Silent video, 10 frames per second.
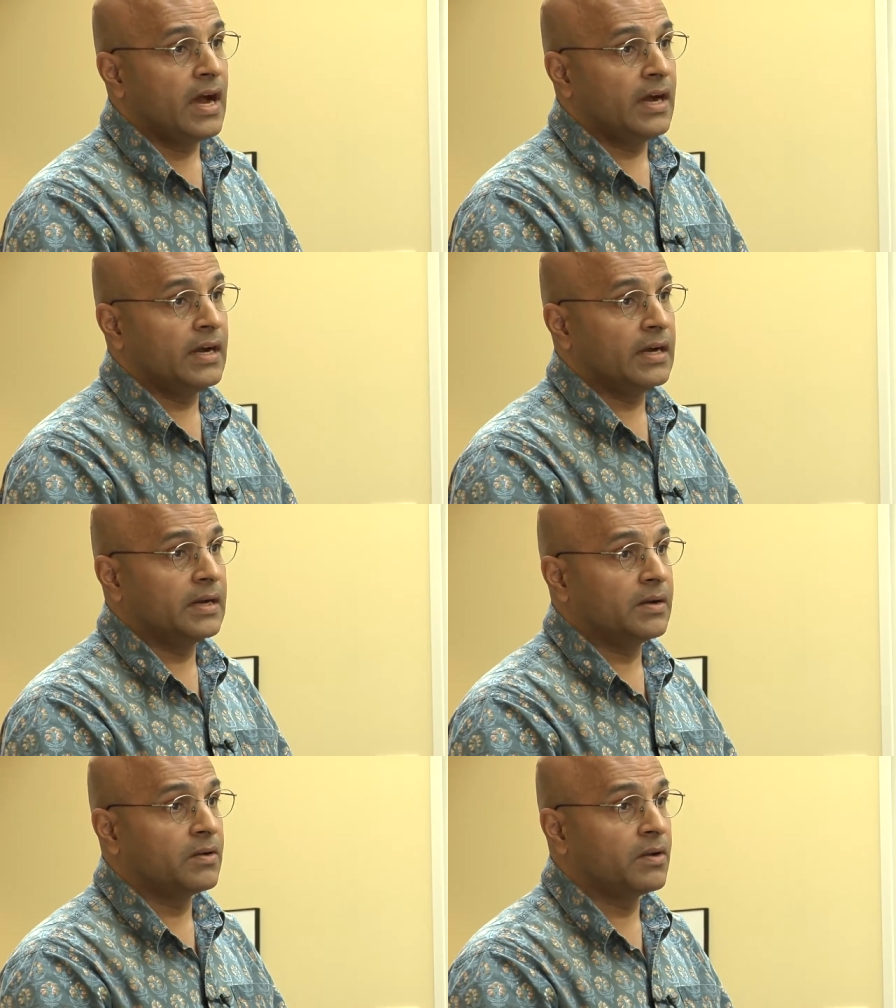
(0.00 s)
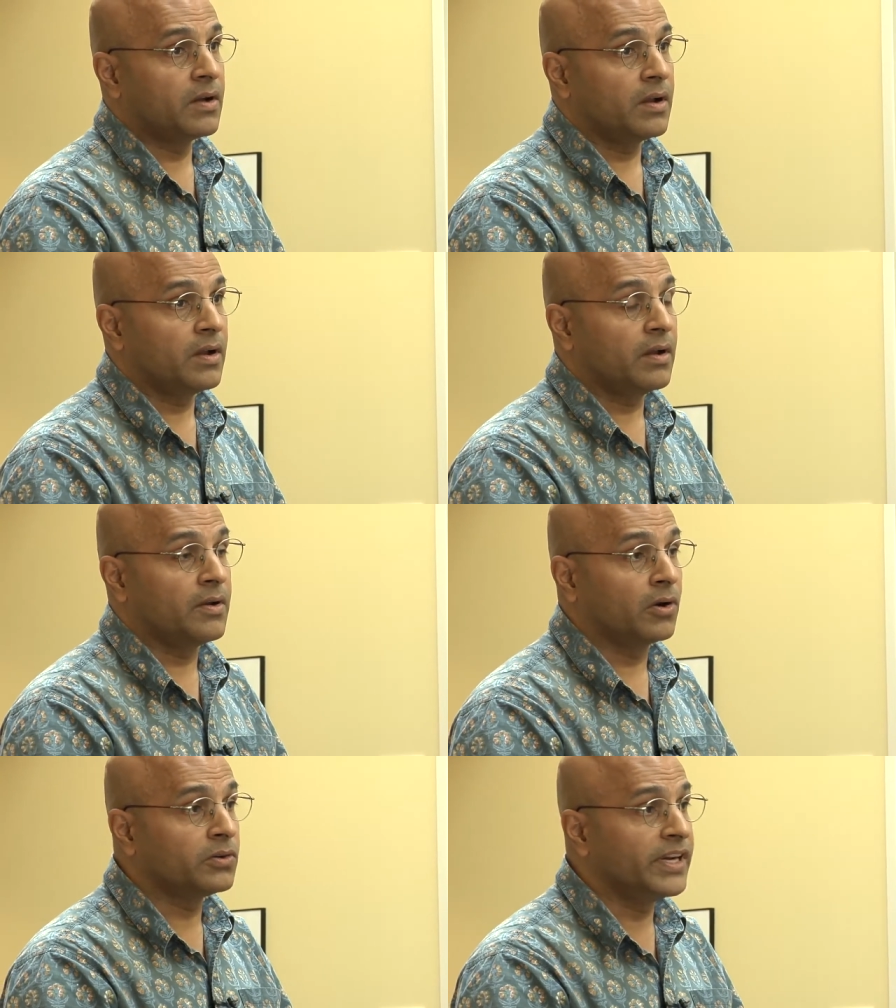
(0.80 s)
uh,
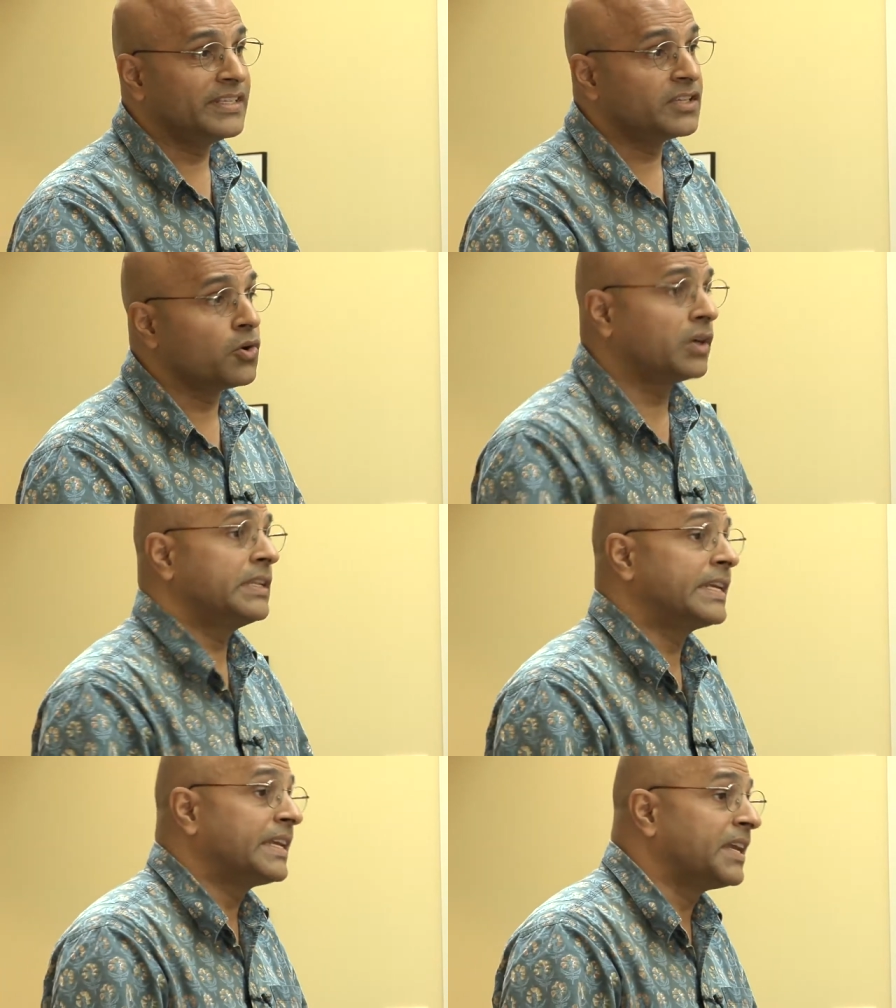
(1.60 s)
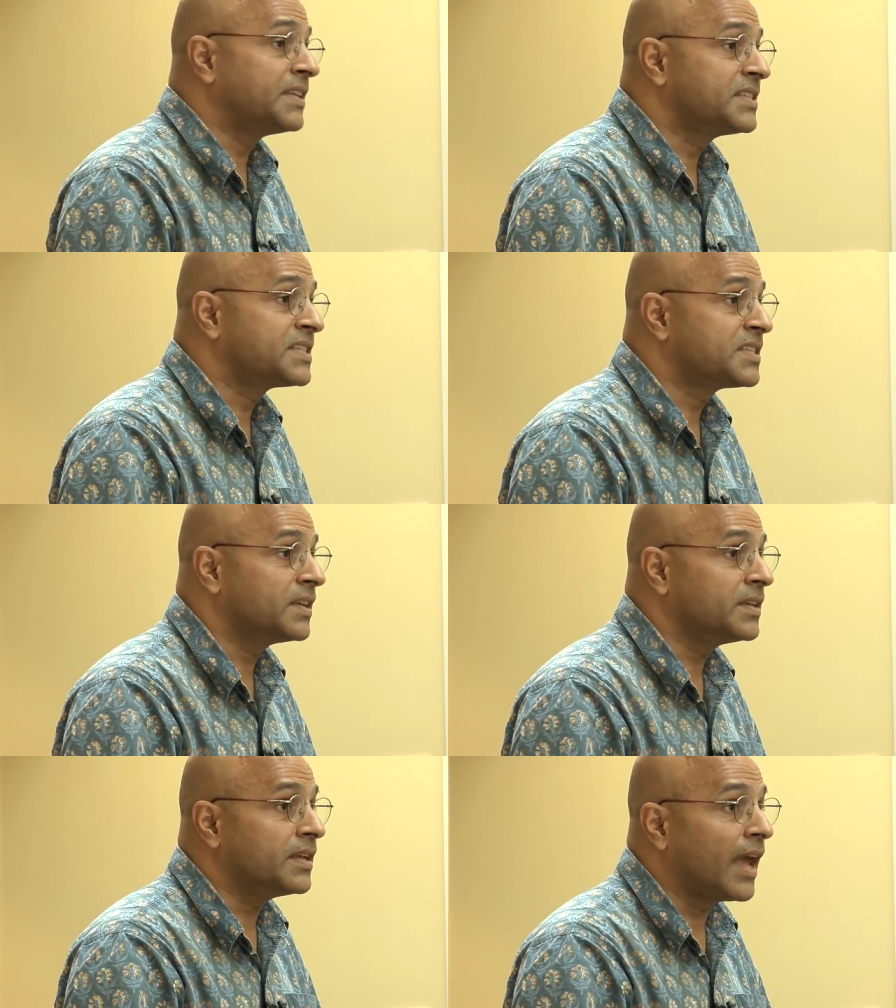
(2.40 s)
not only is it not the case,
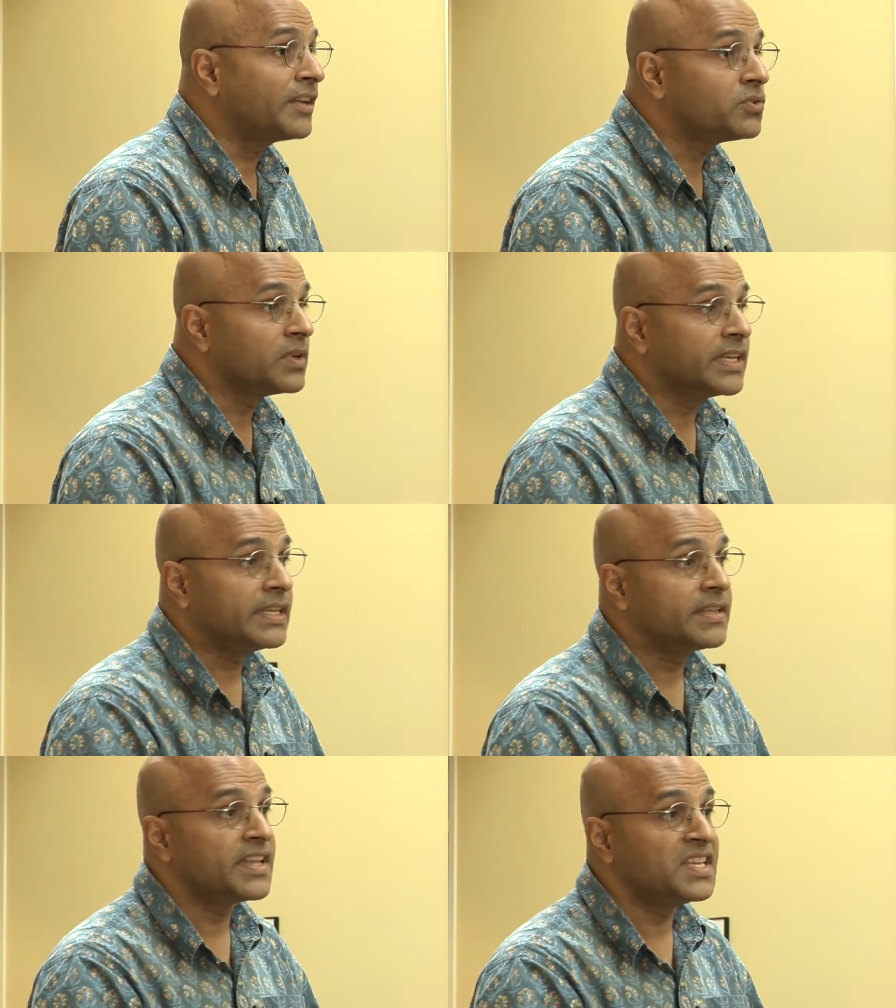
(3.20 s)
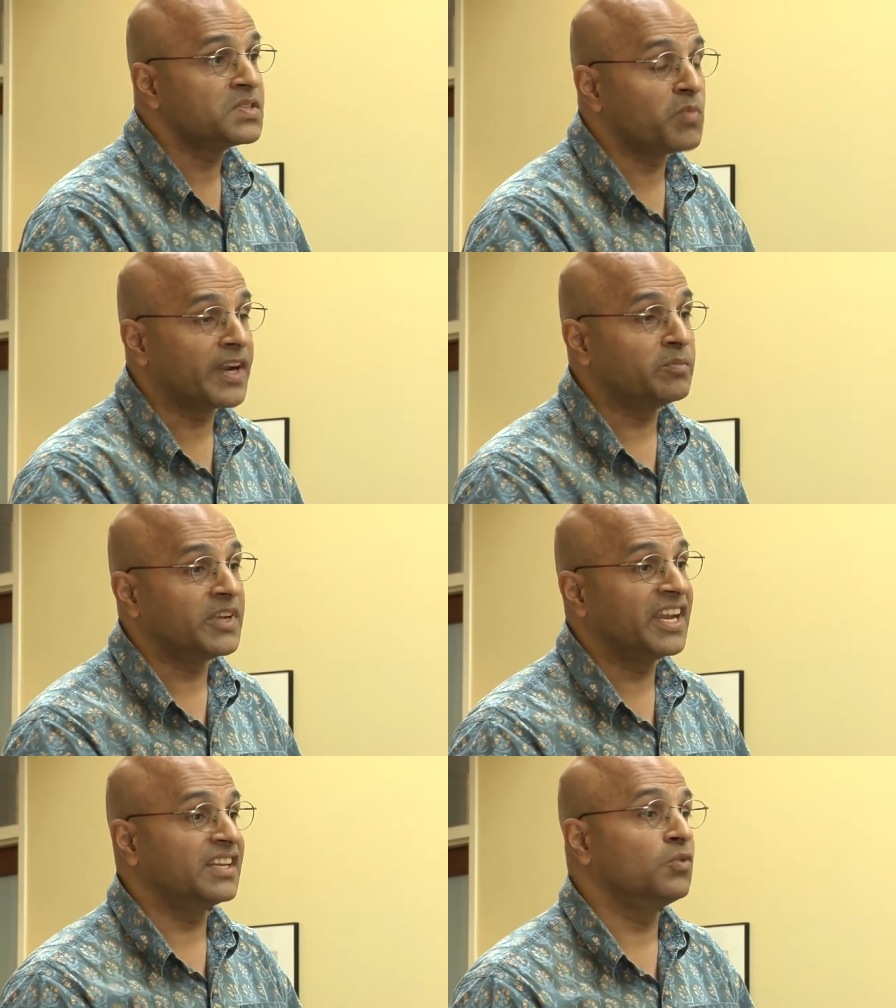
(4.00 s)
actually things might be
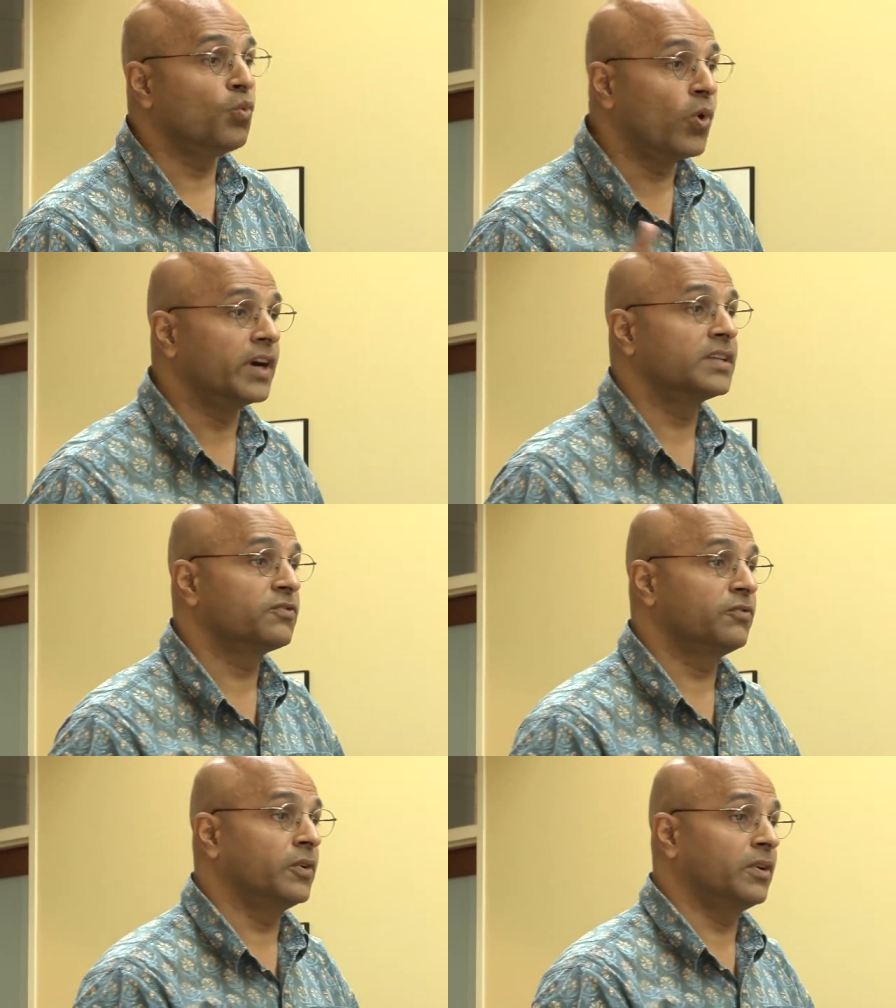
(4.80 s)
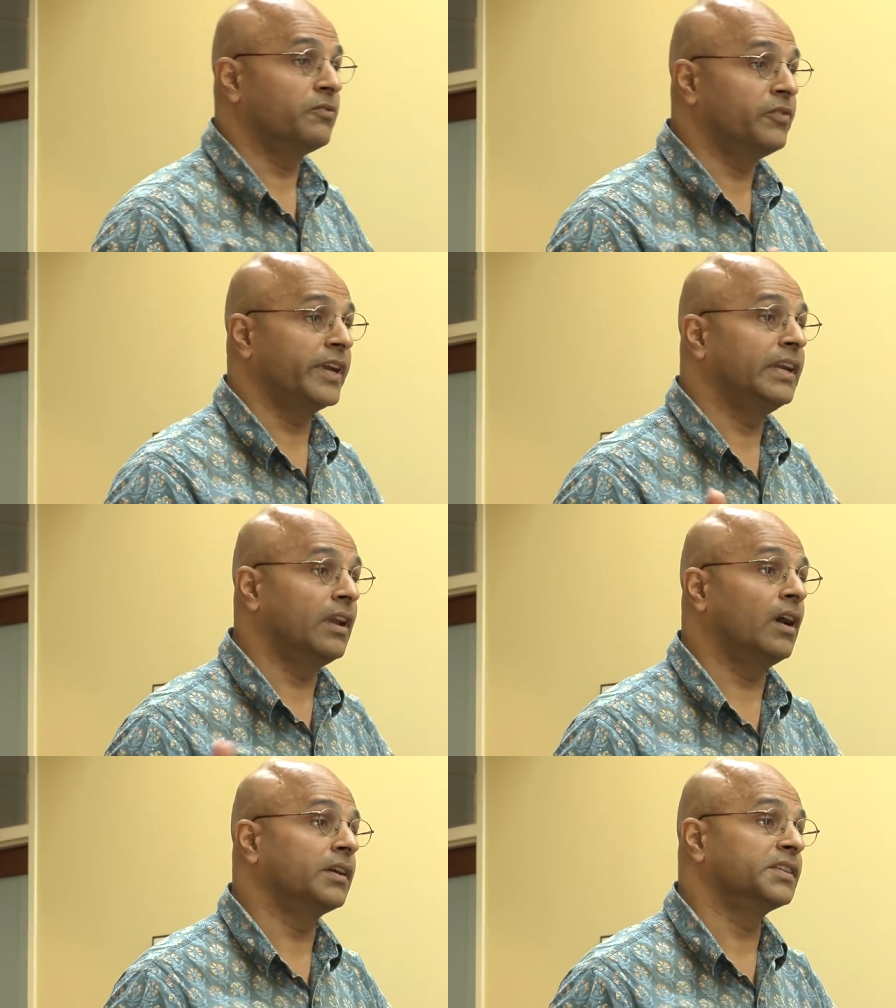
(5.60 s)
getting worse for a very
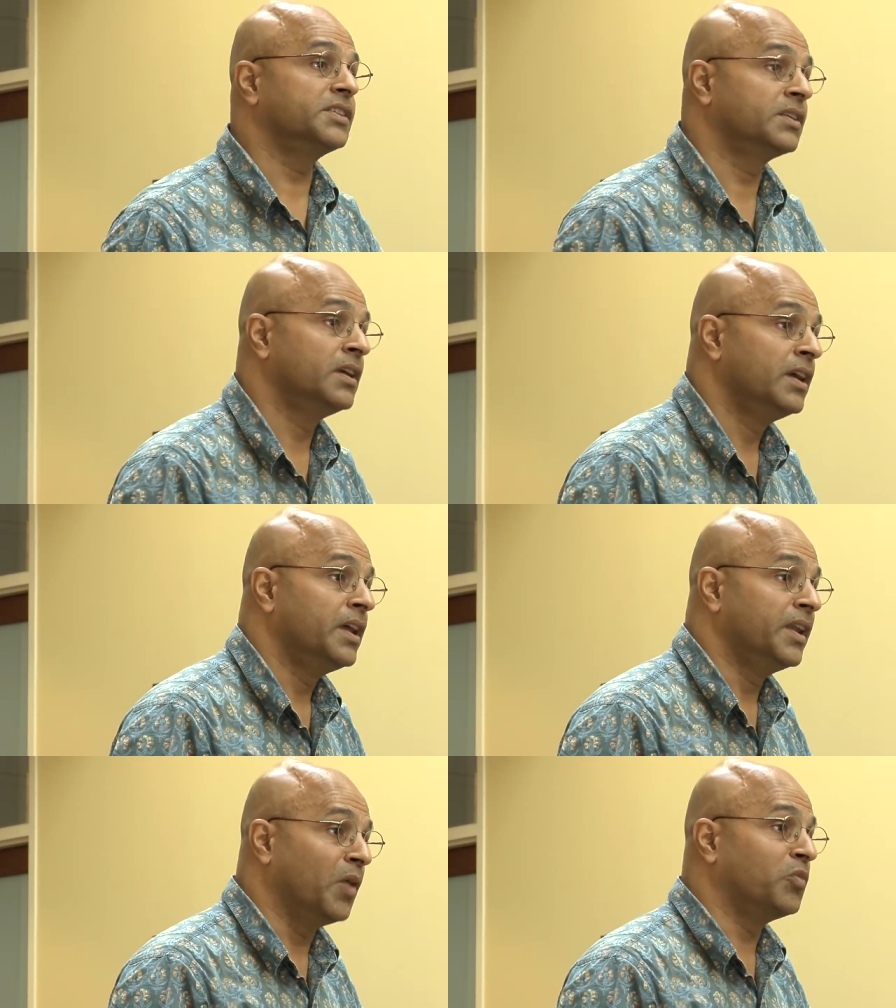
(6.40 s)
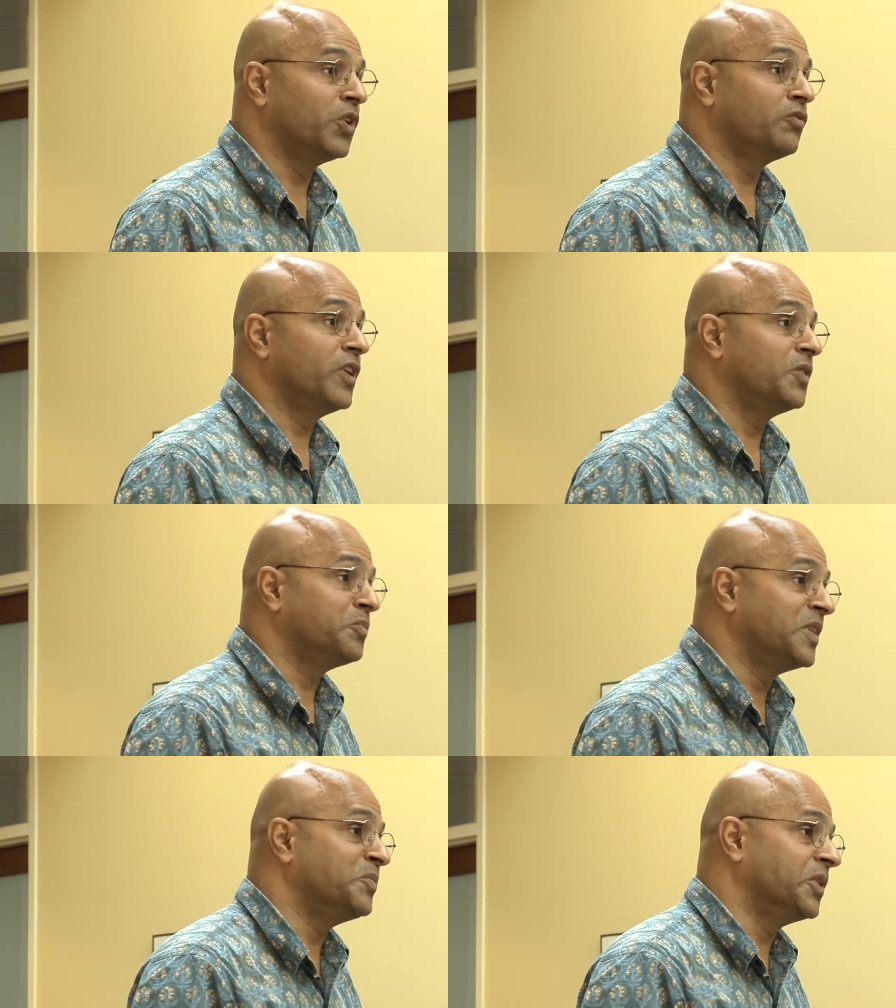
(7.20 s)
large number of our
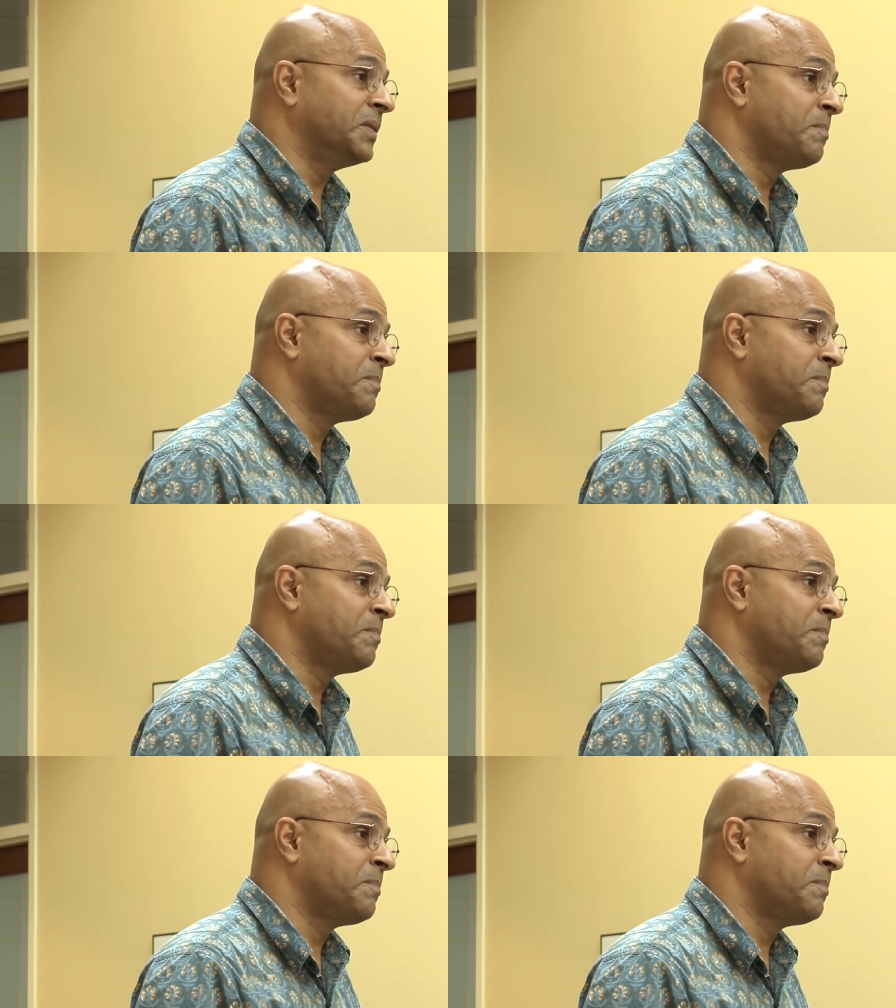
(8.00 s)
people.